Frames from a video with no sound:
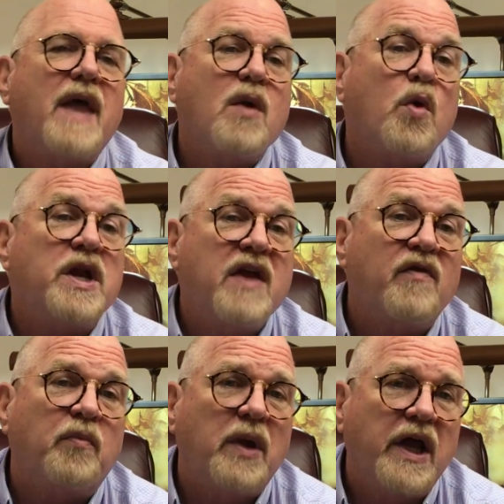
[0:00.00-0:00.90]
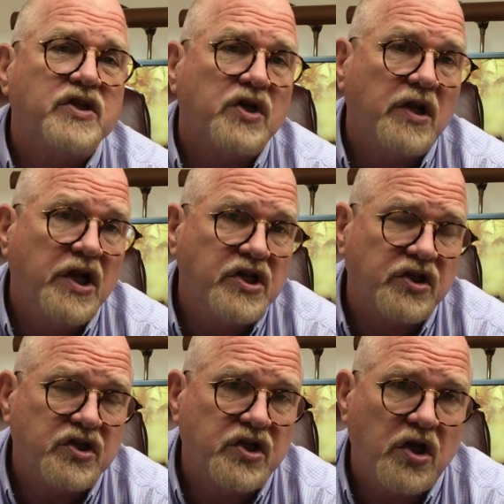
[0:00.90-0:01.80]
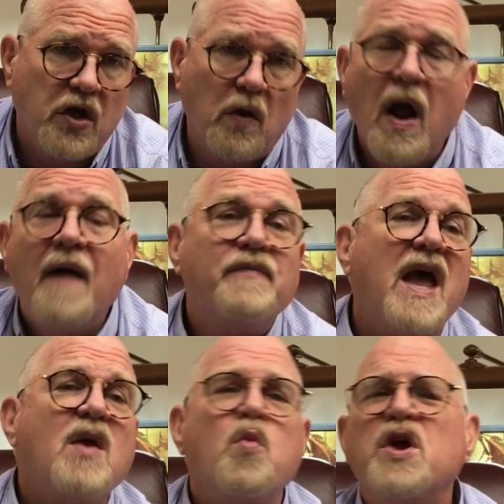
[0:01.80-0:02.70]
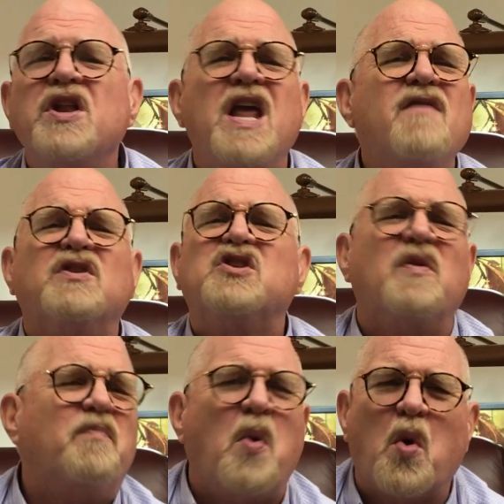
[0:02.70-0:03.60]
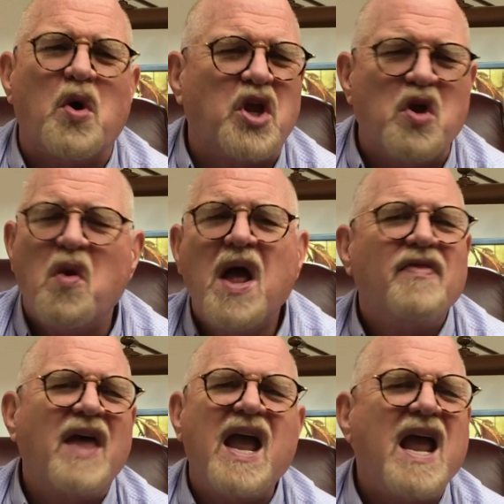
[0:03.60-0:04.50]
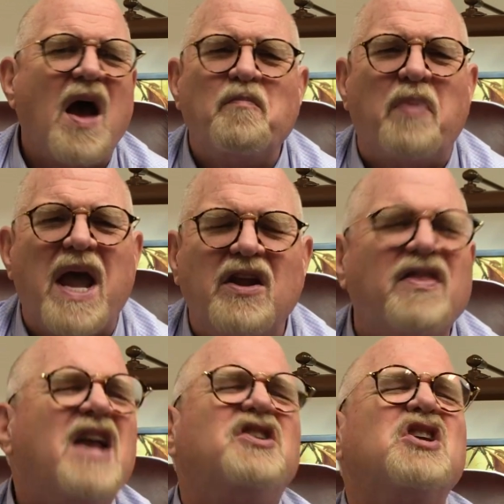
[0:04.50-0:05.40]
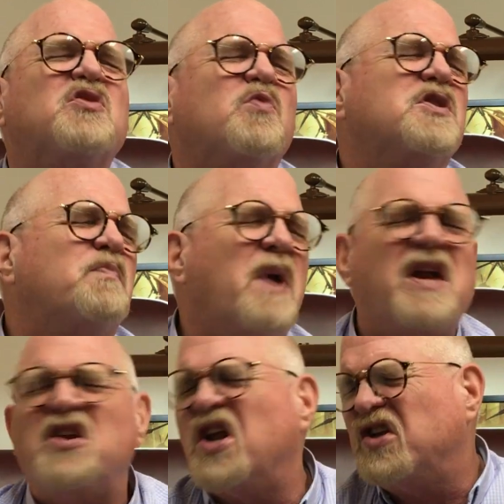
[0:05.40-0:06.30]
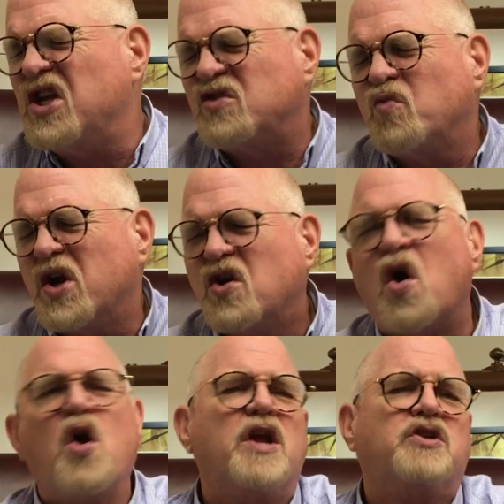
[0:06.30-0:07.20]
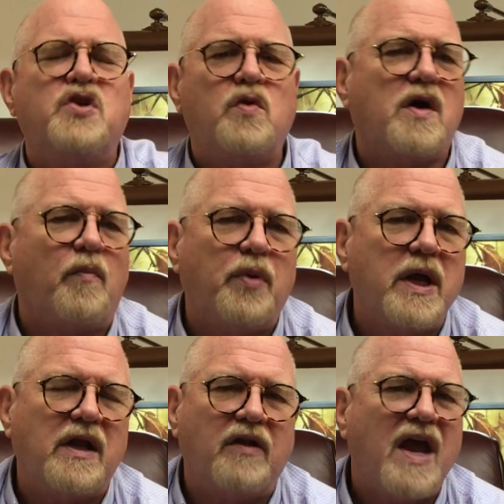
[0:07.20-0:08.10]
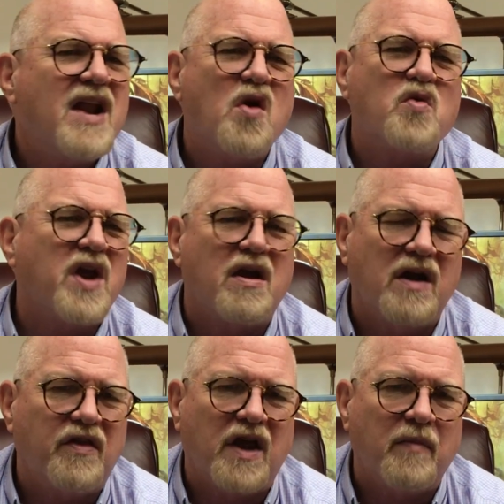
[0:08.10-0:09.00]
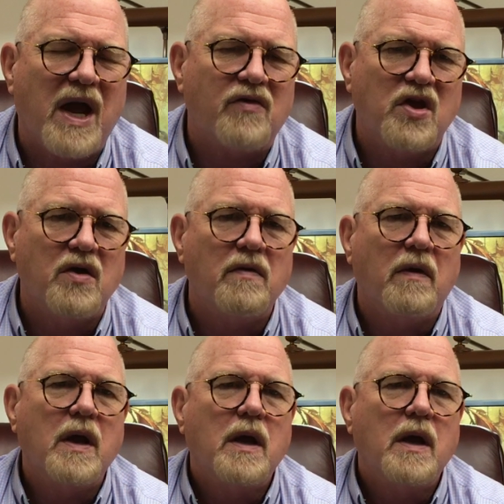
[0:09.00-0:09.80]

they wouldn't even pledge allegiance to you. They wouldn't even support you. They abandoned, they disrespected and disregarded you completely. They don't care anything about you.